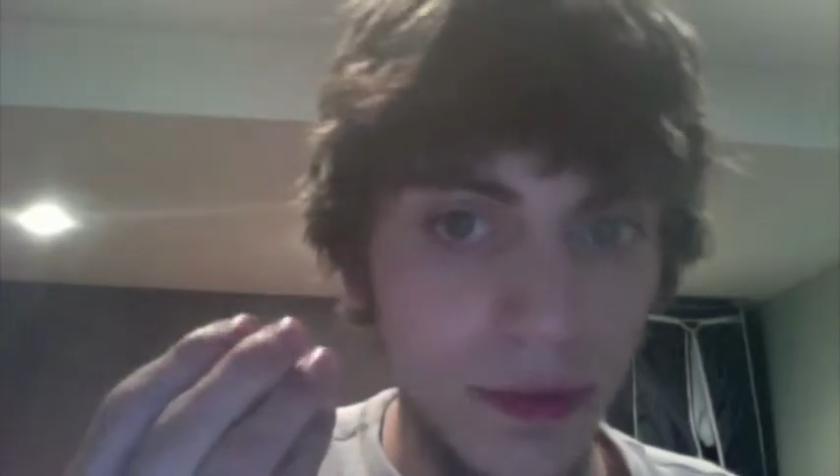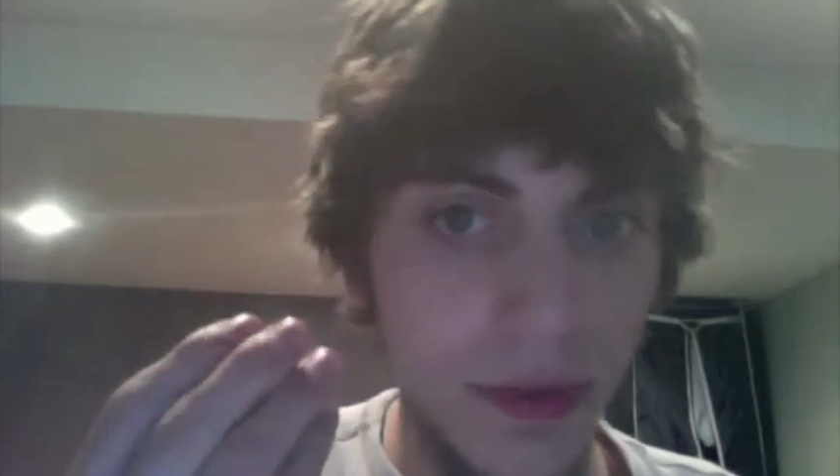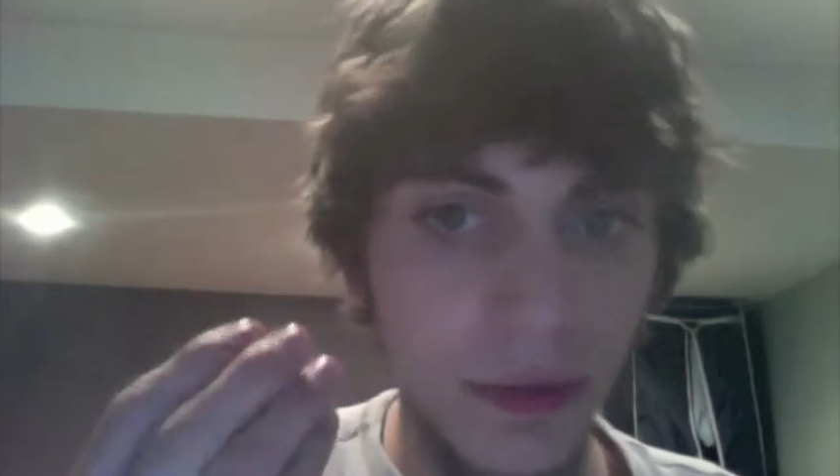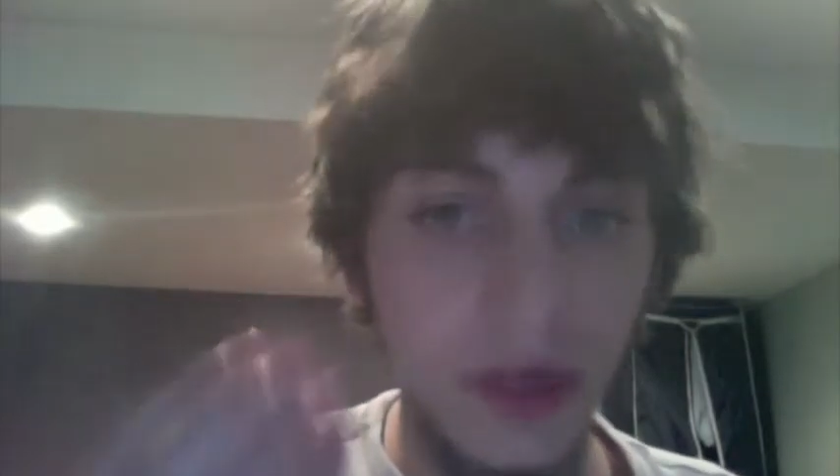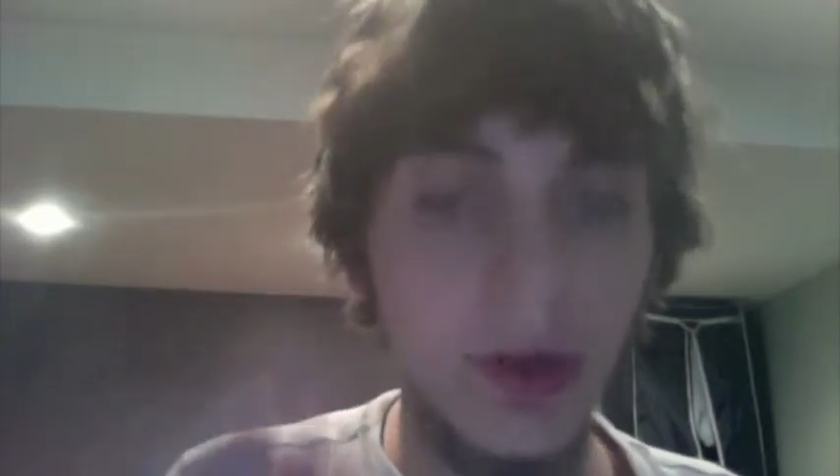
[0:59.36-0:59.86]

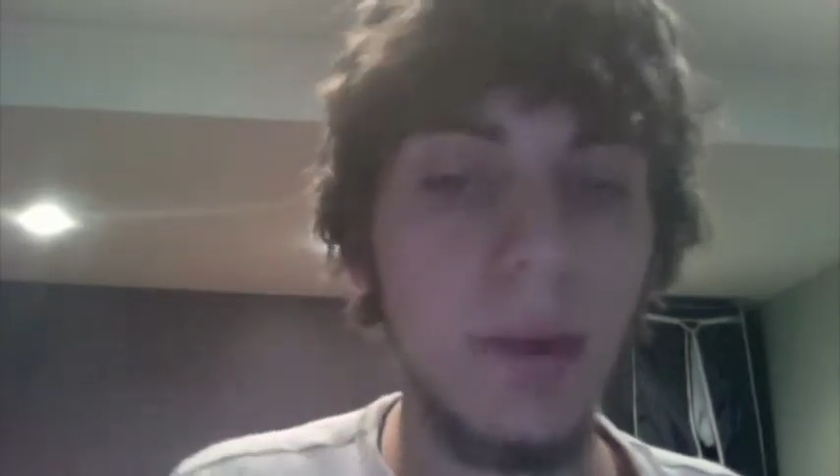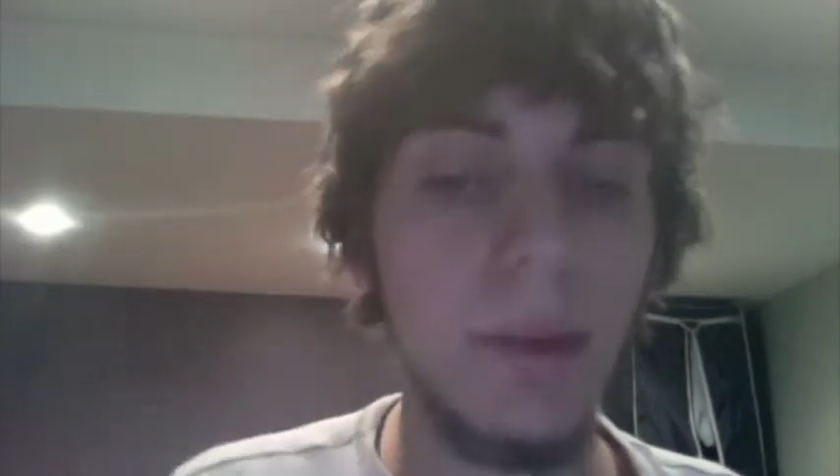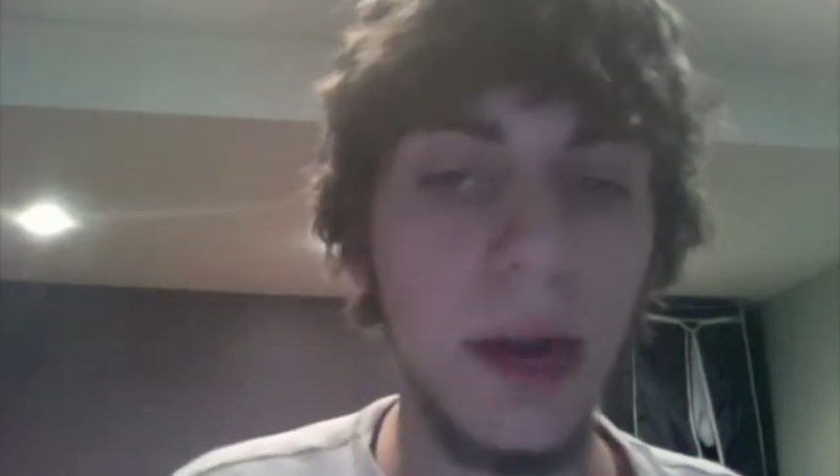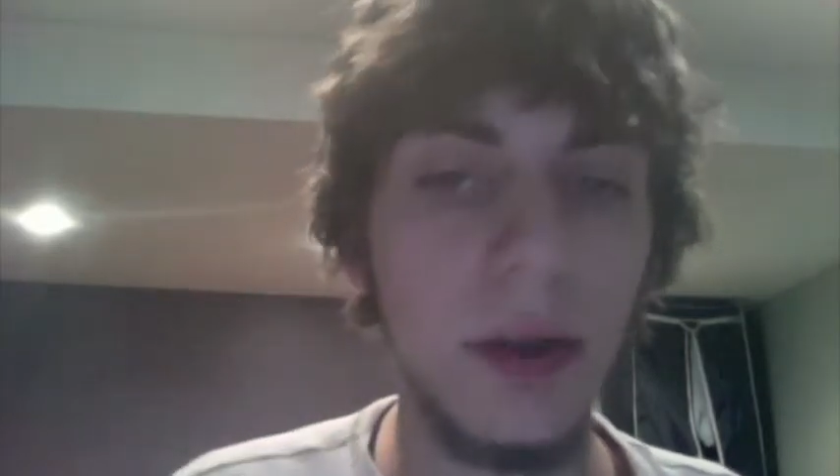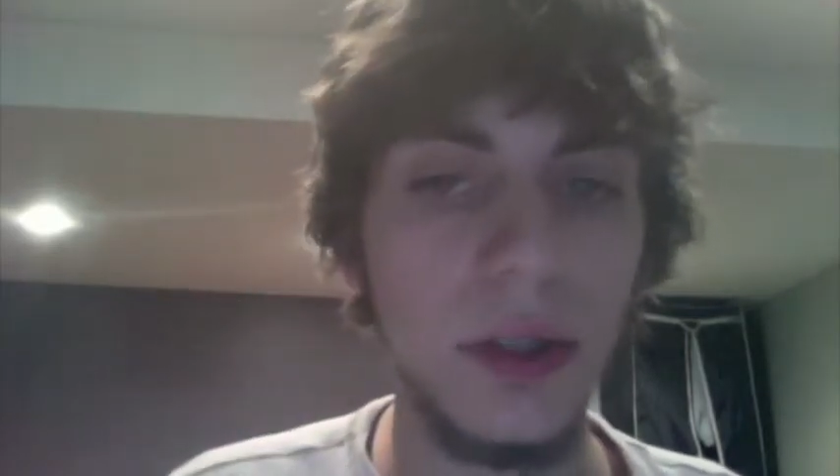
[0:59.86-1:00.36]
50-gram
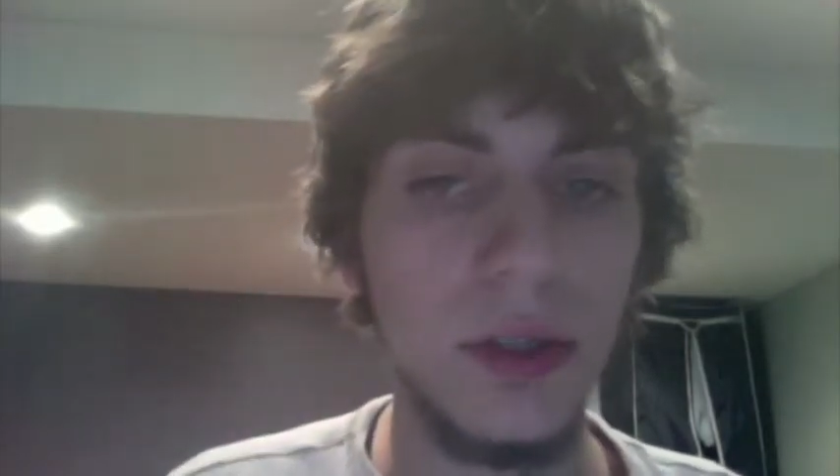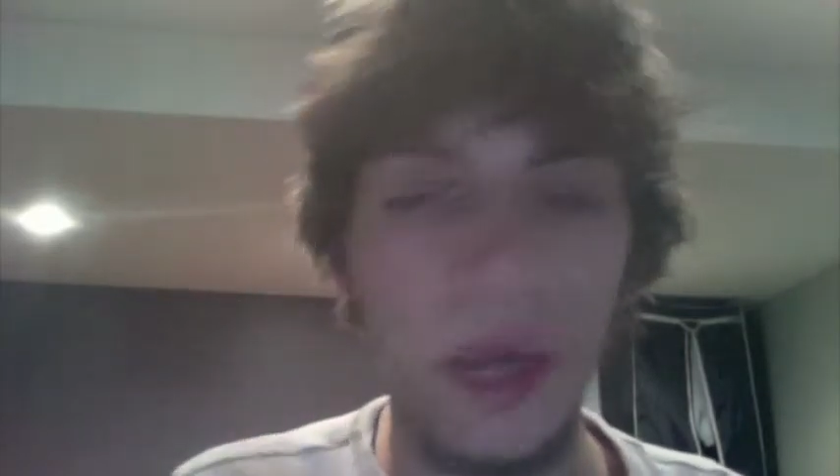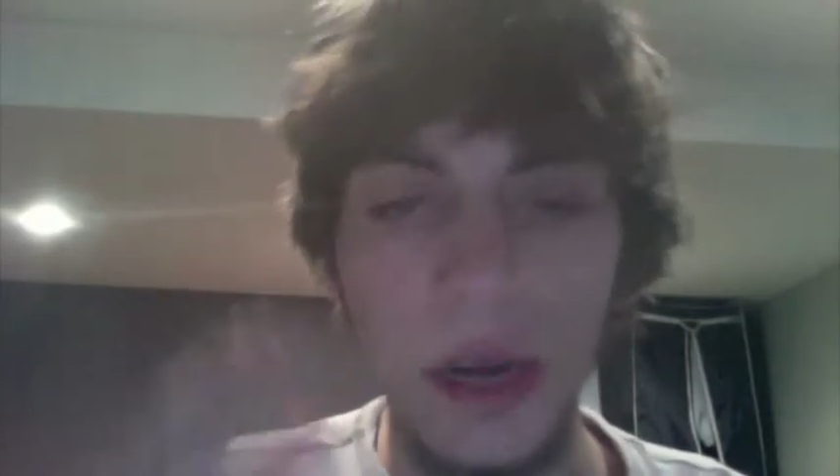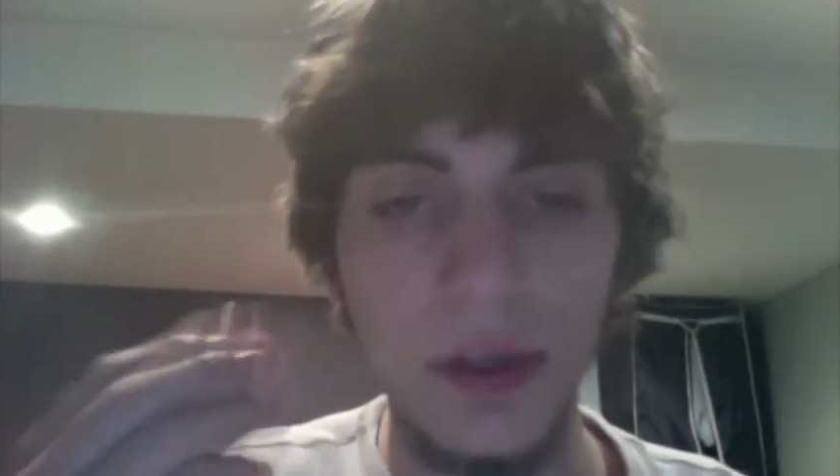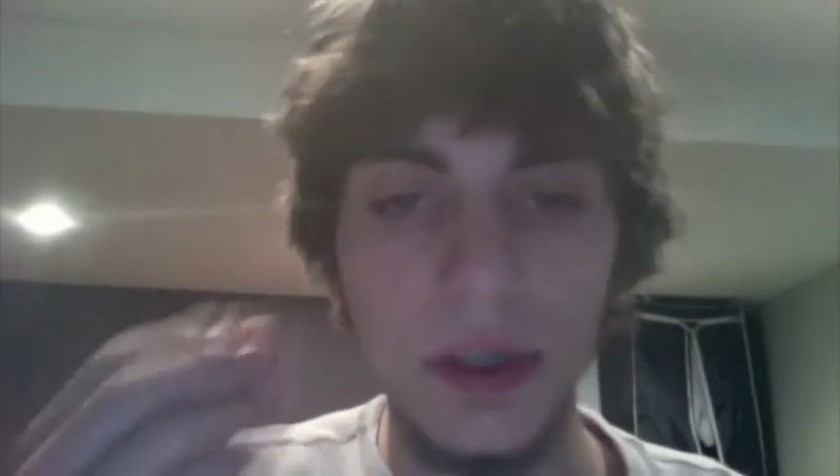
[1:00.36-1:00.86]
pouches or whatever.